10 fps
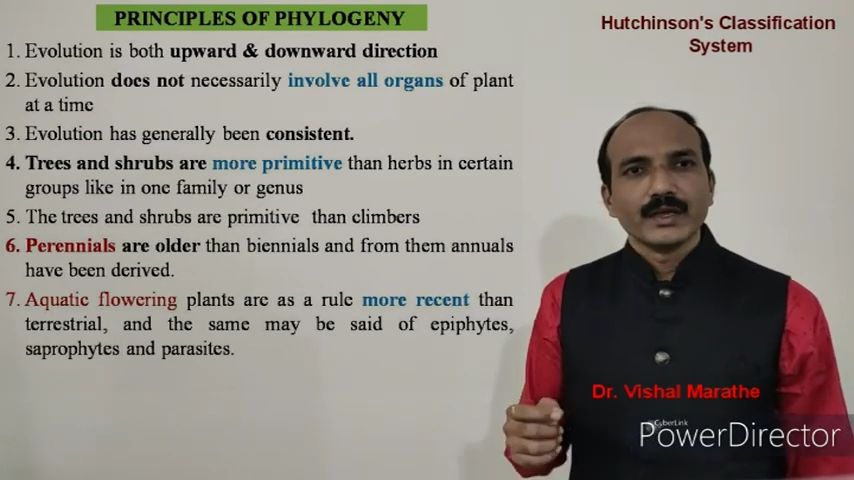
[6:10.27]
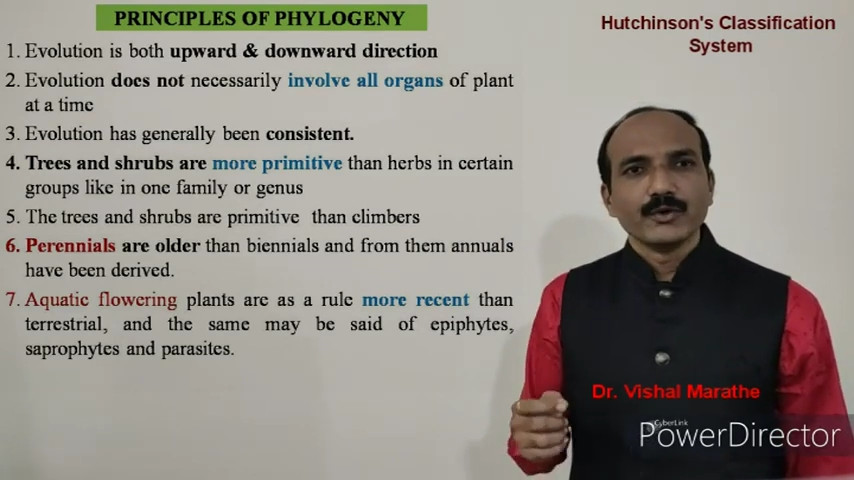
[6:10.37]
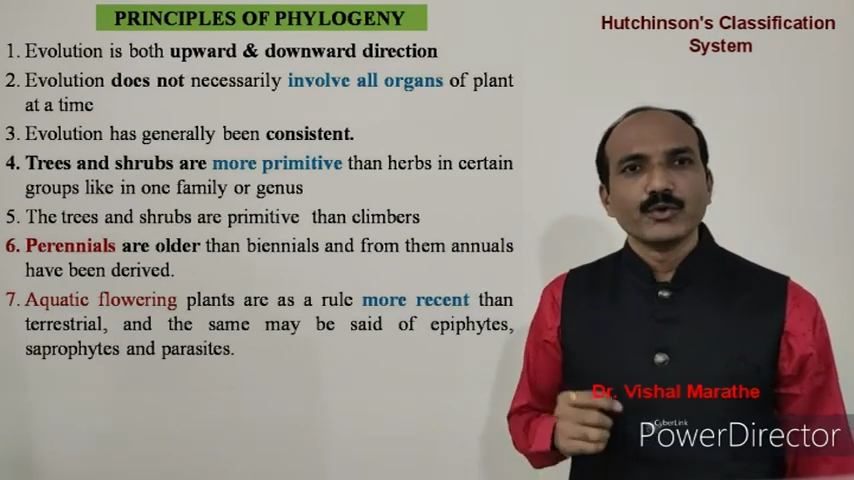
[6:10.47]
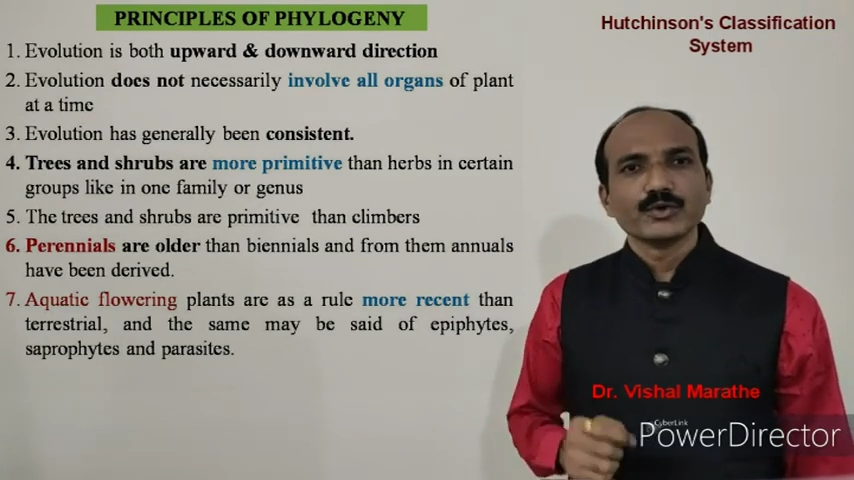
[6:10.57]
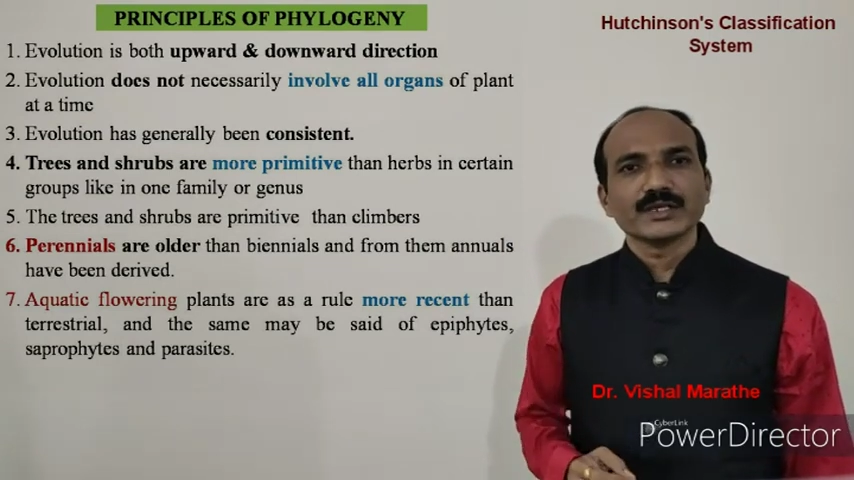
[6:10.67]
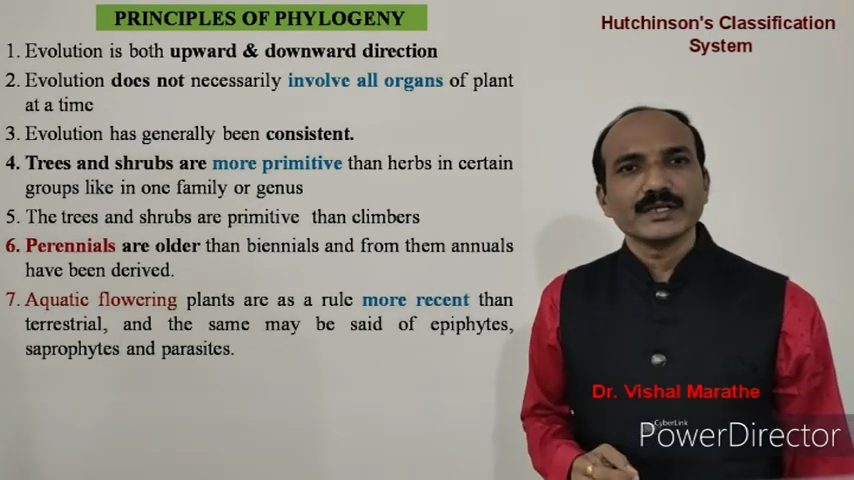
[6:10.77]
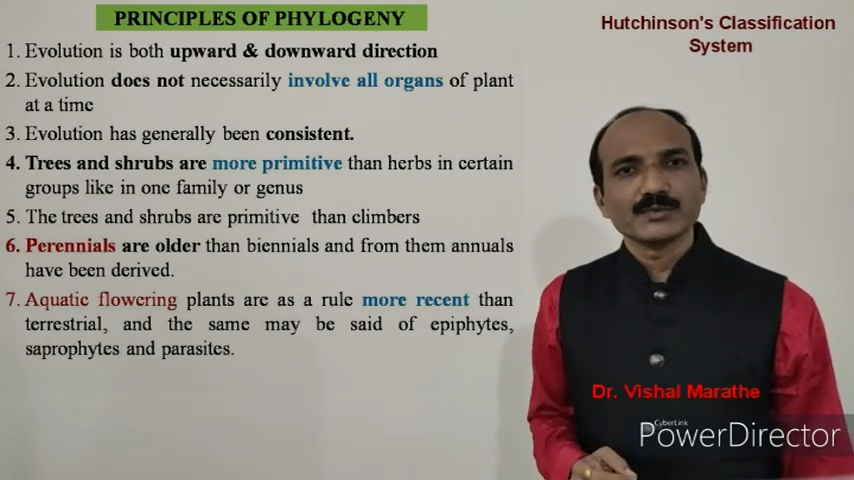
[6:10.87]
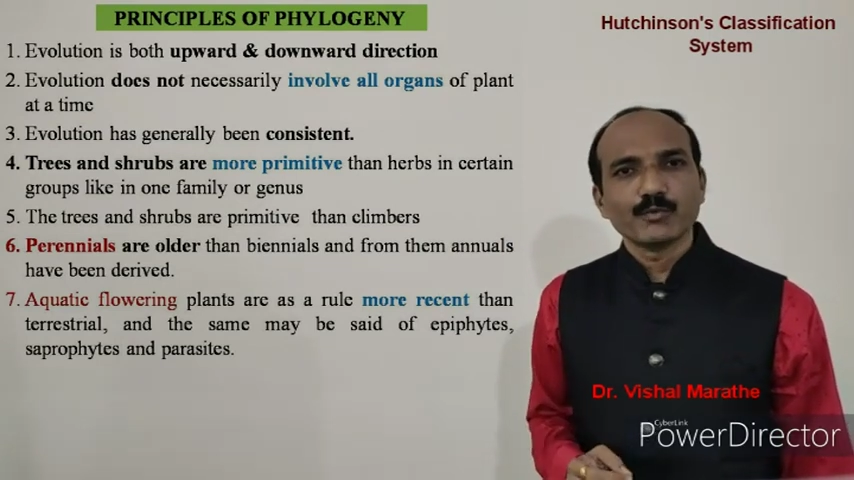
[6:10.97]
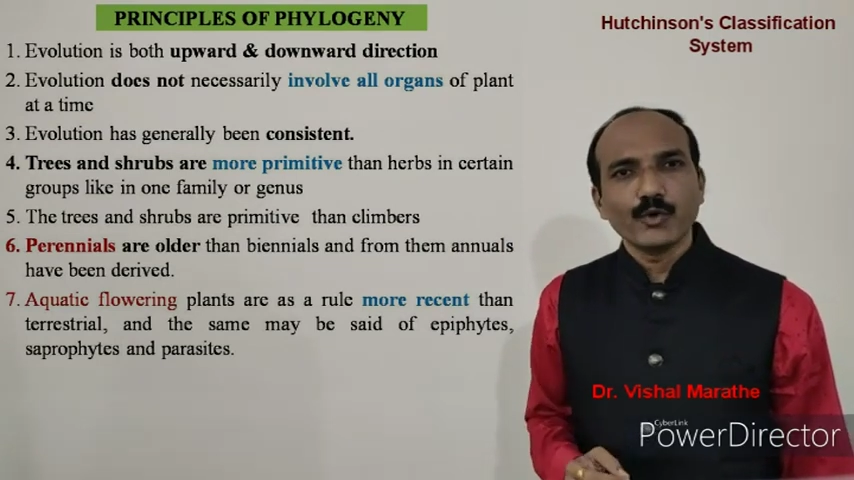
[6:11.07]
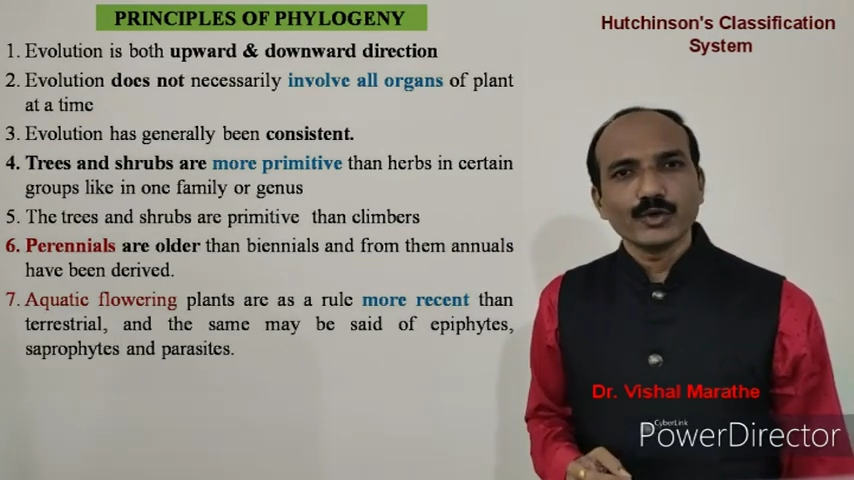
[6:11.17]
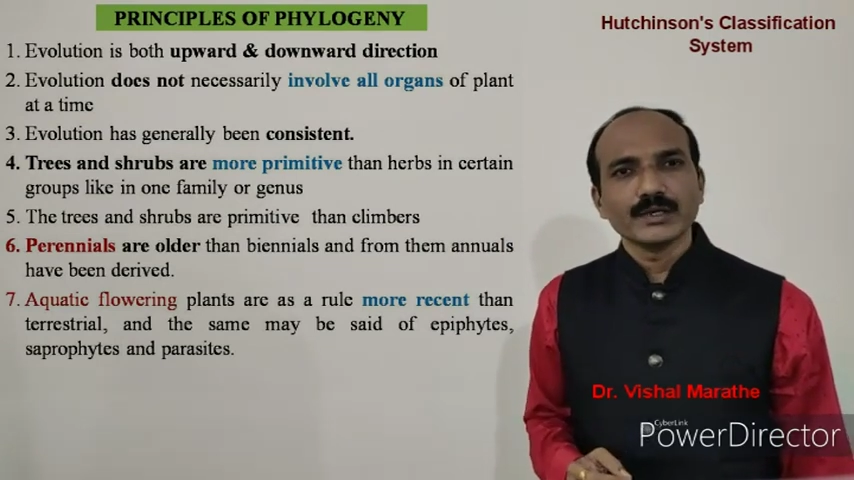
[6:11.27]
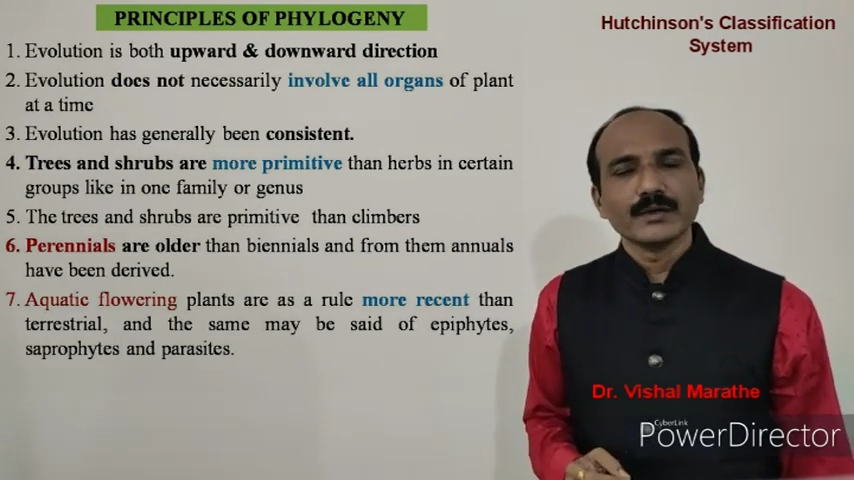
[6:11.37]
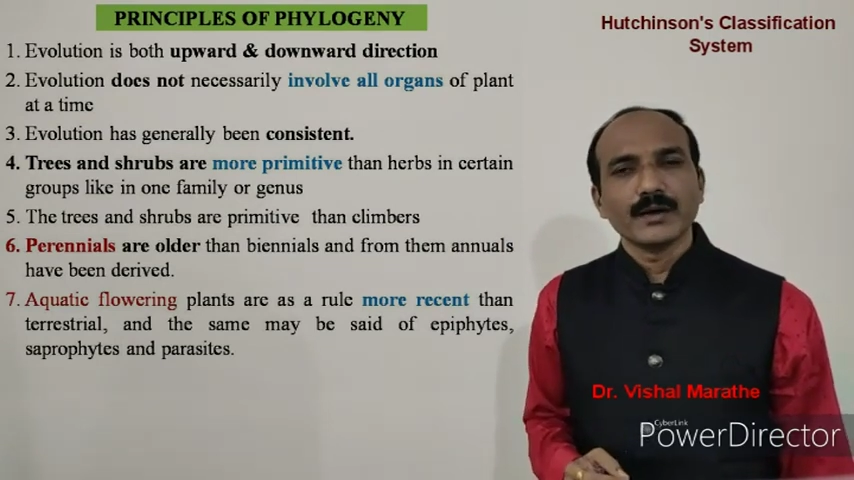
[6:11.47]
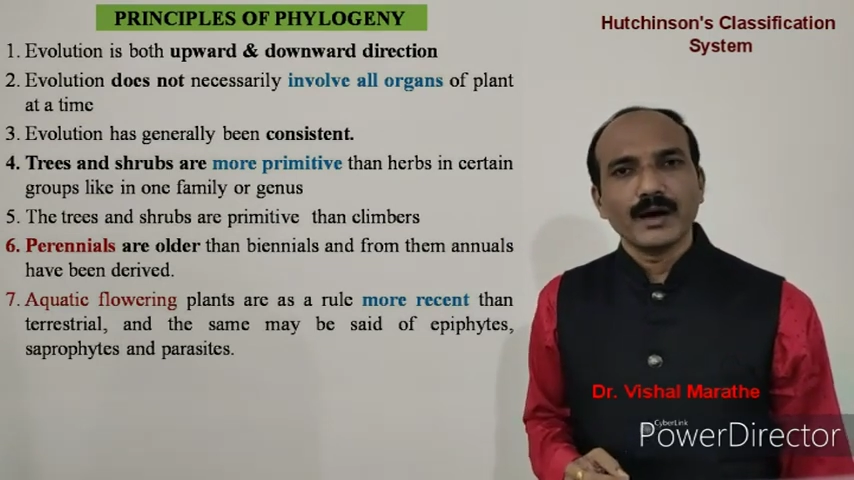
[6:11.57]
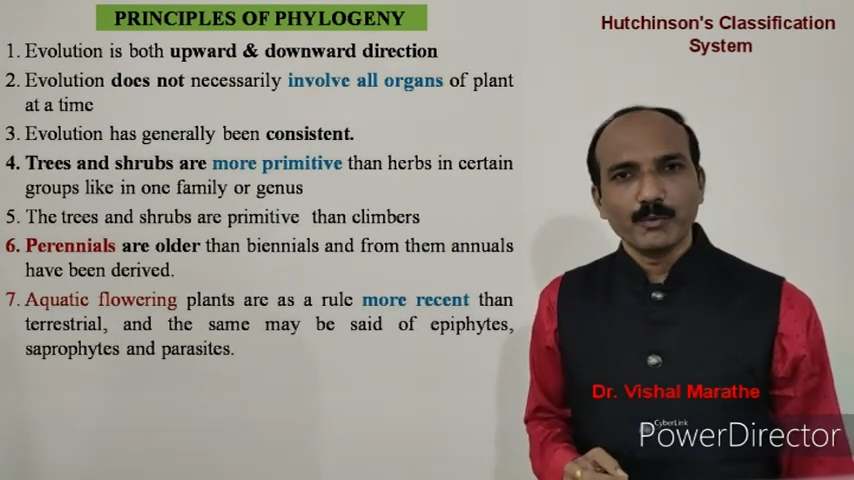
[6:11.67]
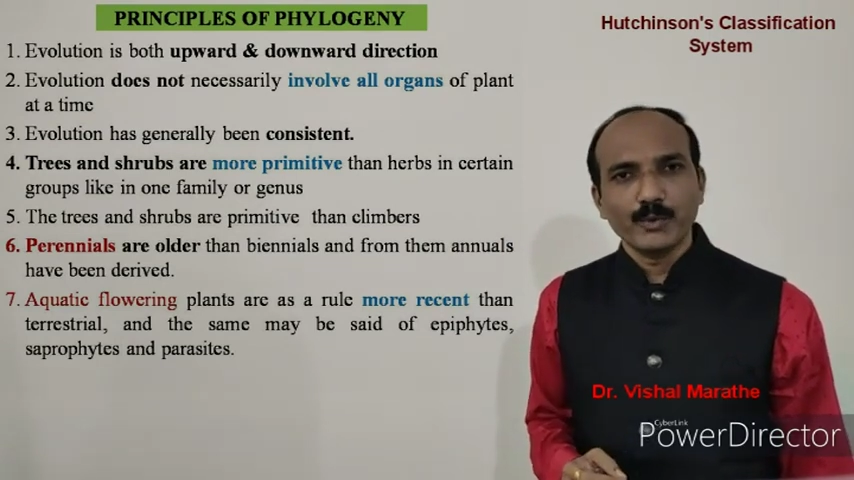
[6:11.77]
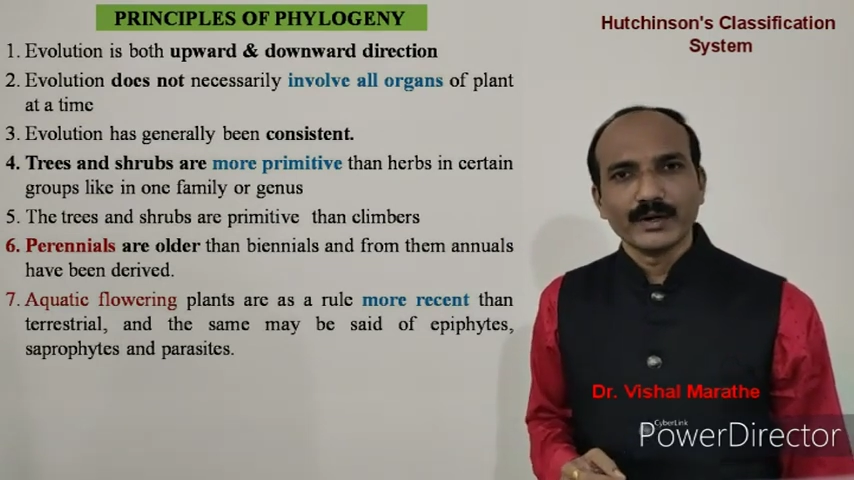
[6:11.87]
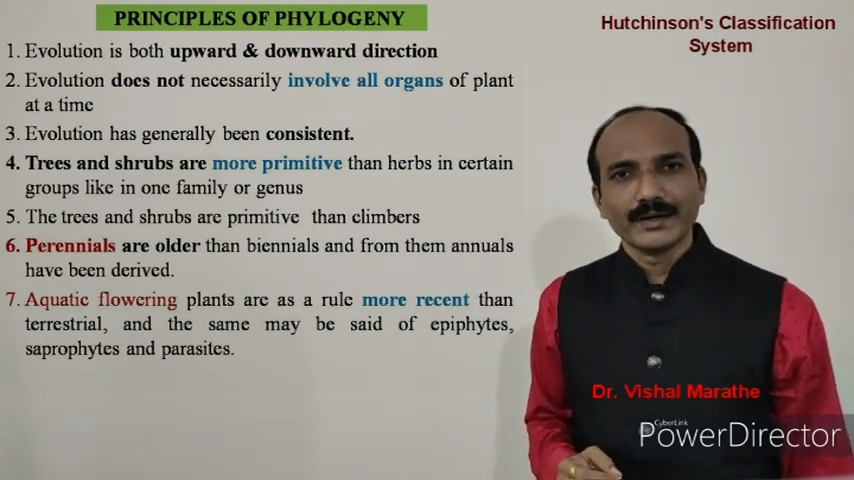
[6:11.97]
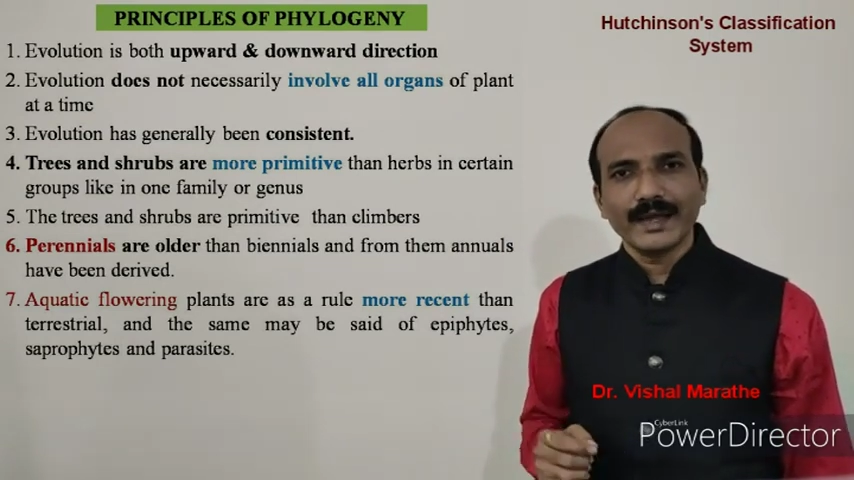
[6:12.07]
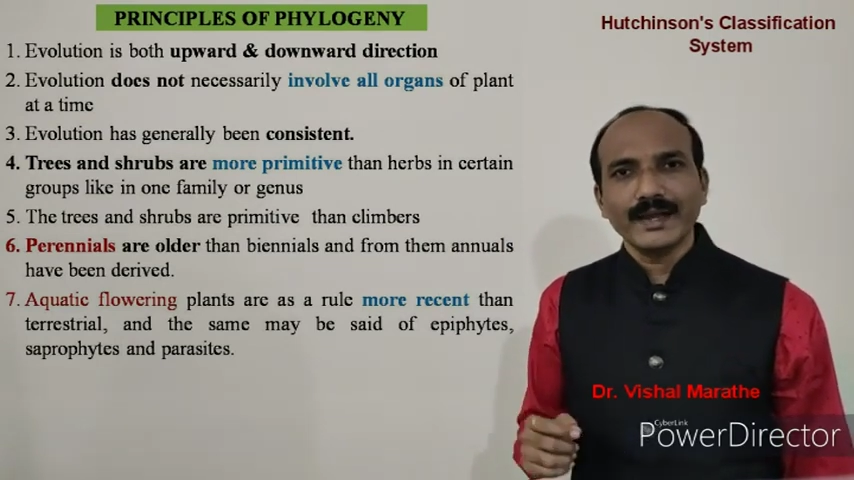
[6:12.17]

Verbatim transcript: evolution is both upward